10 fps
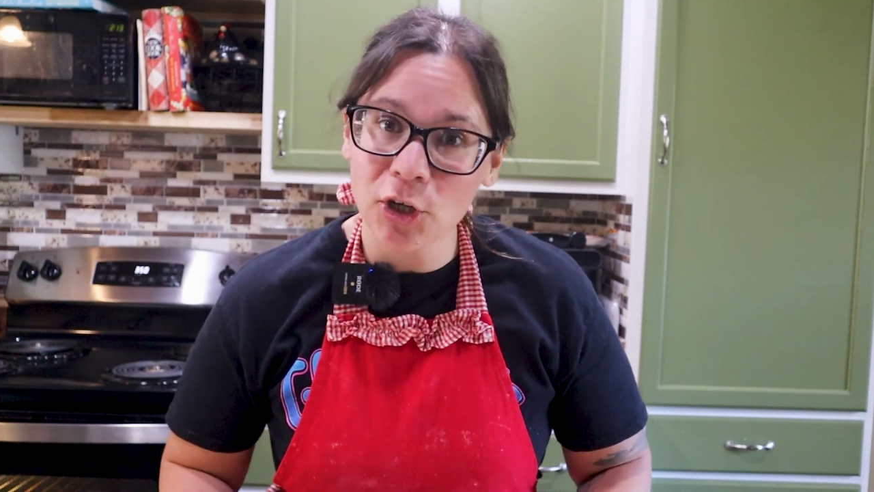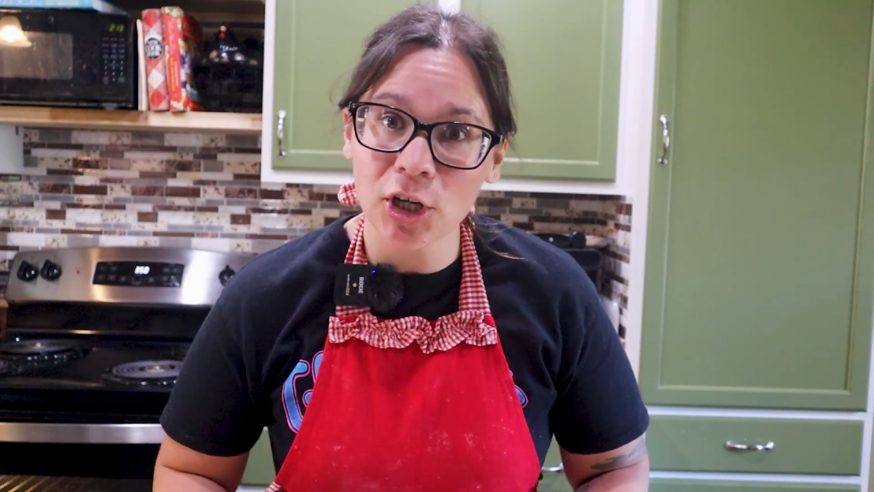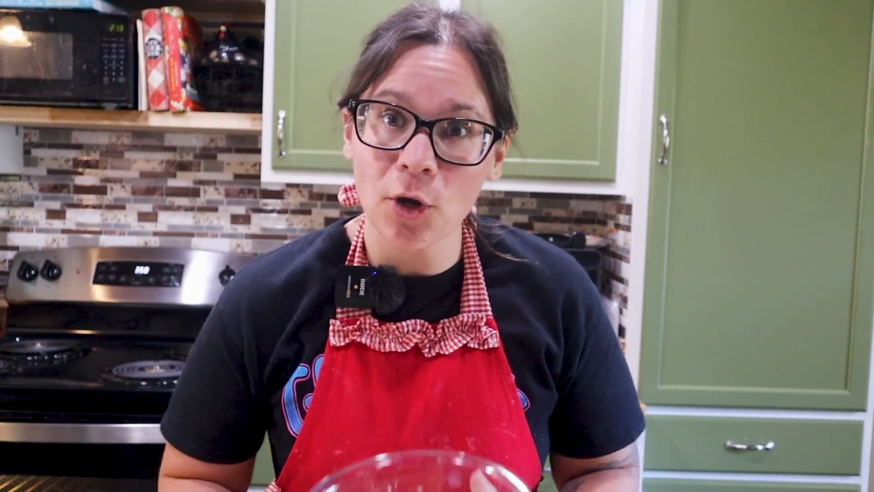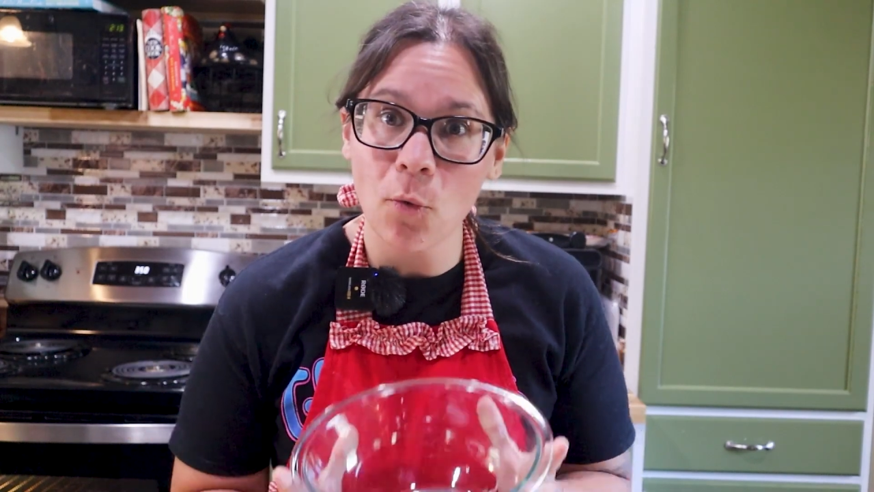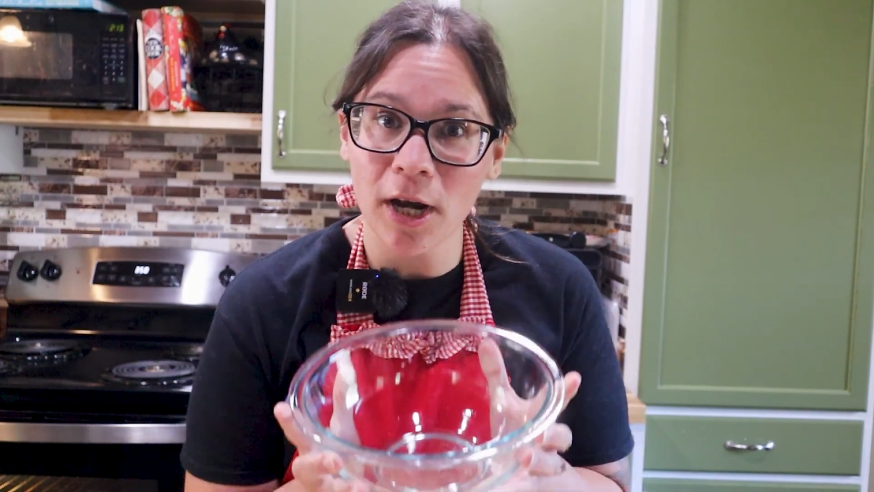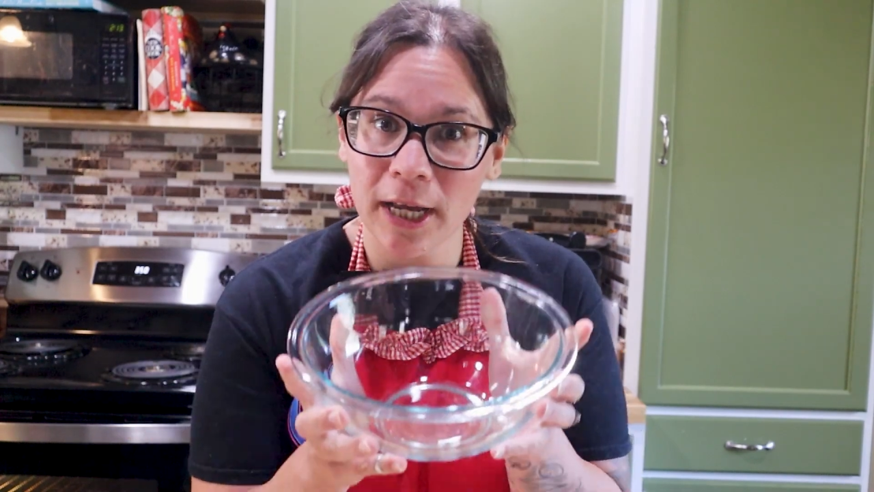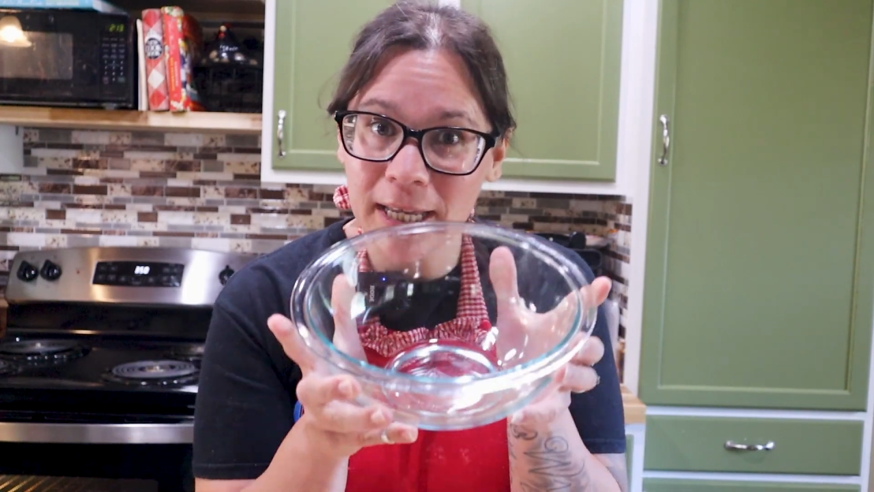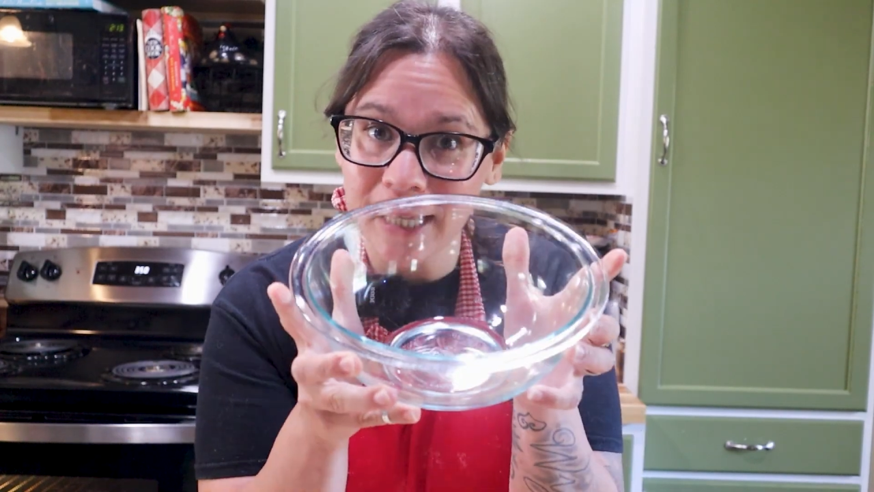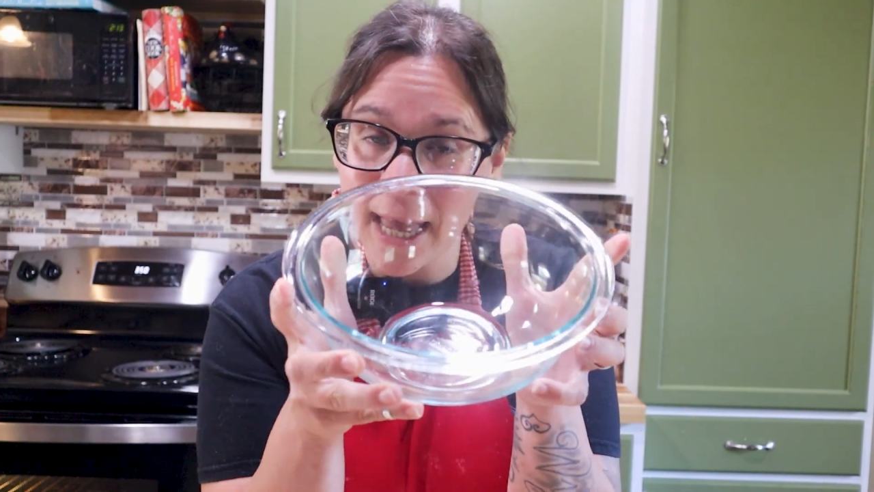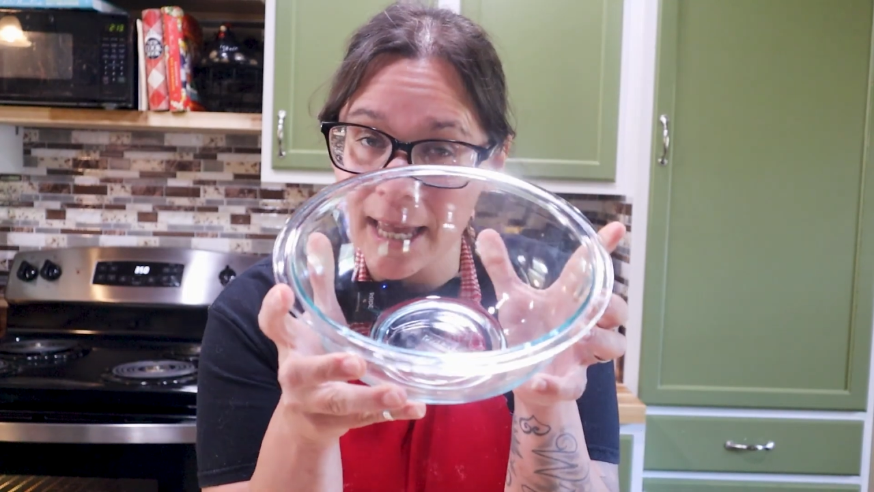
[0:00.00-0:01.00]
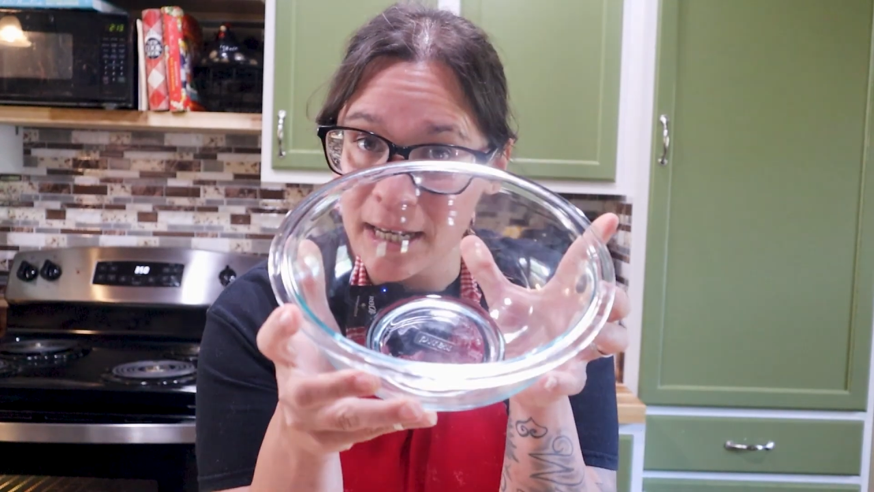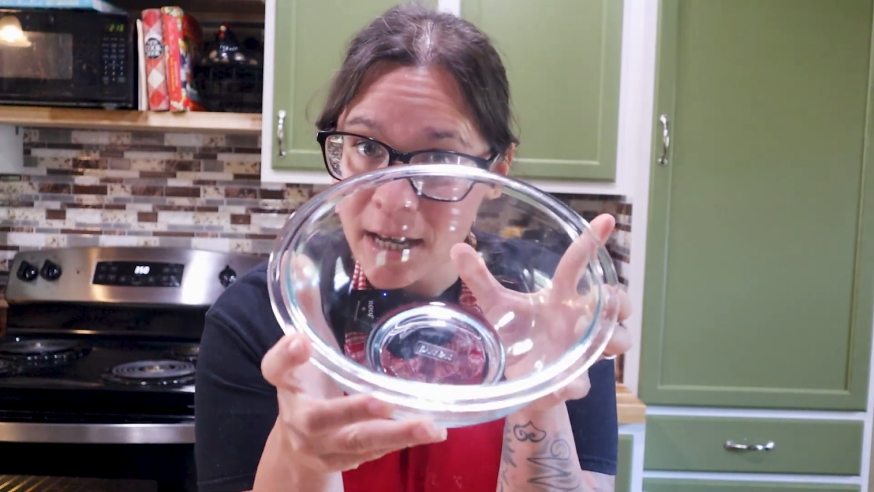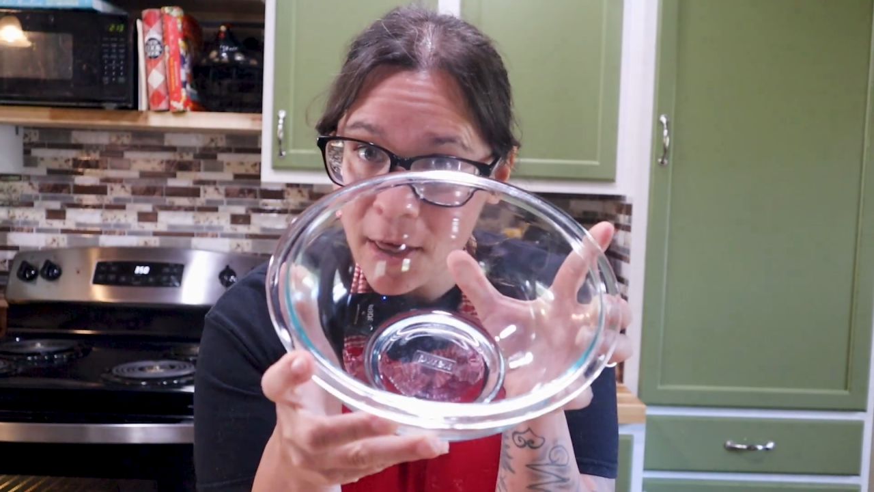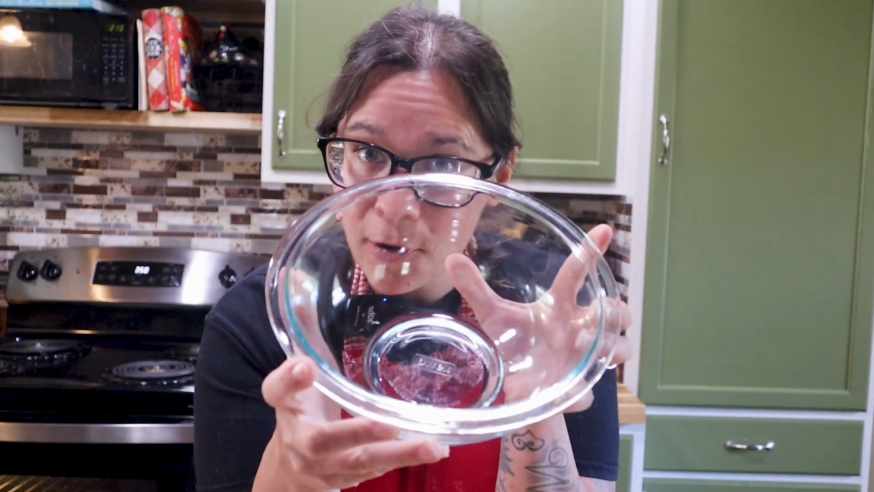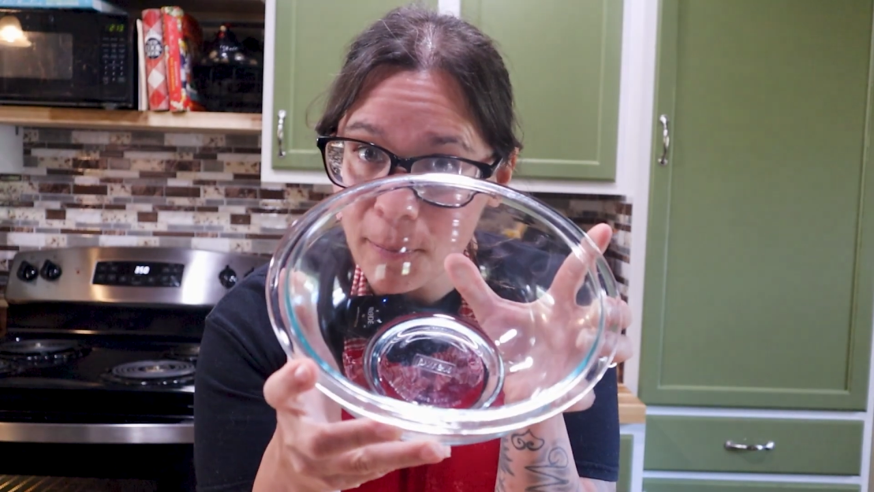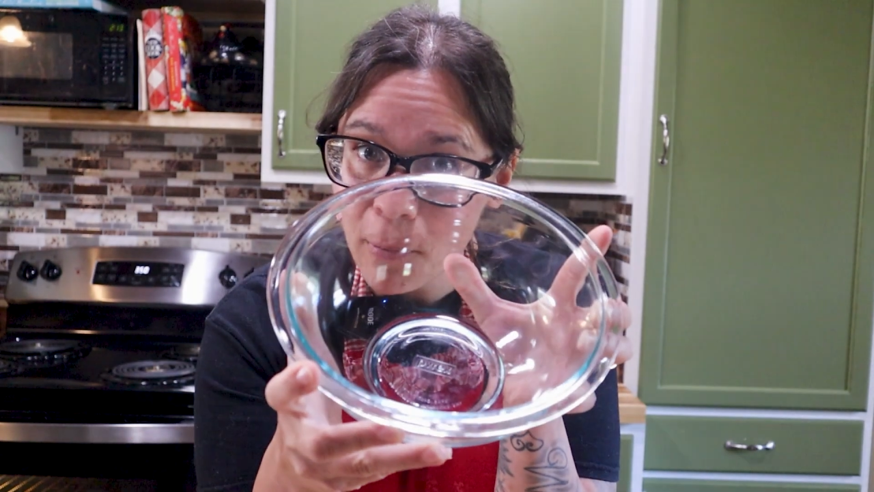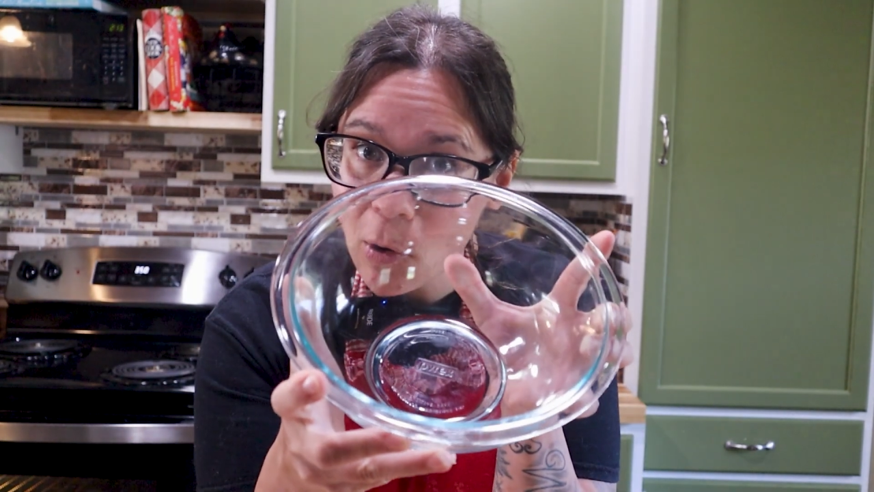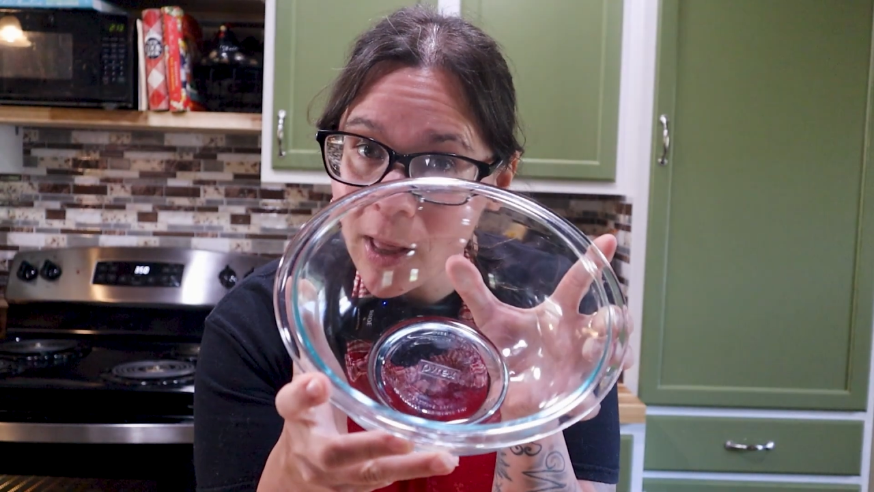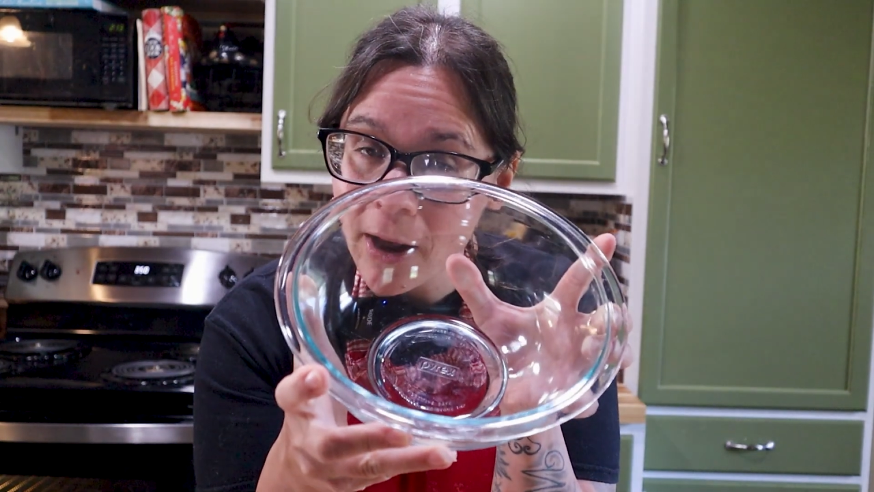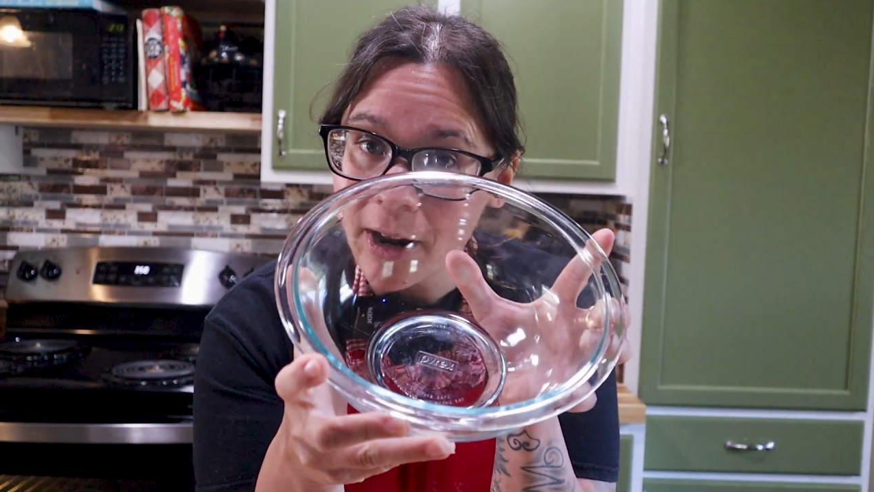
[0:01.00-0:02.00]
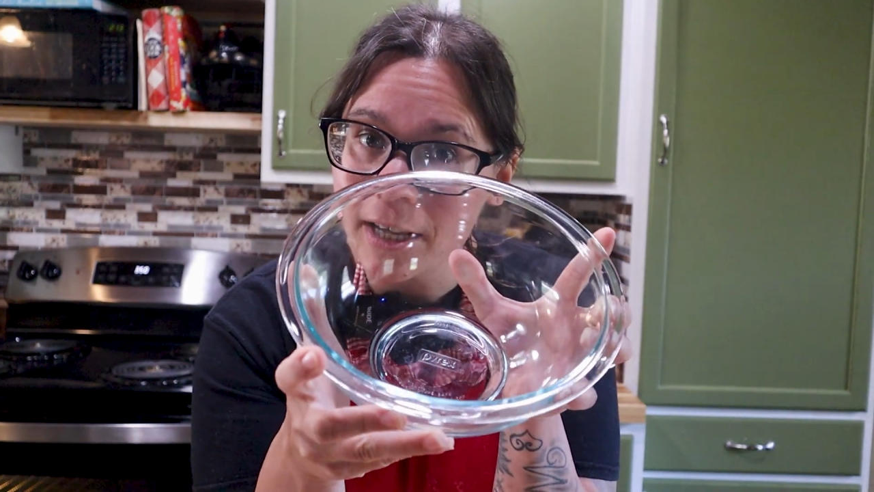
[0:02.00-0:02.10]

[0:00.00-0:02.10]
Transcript: you're going to want to get another bowl out,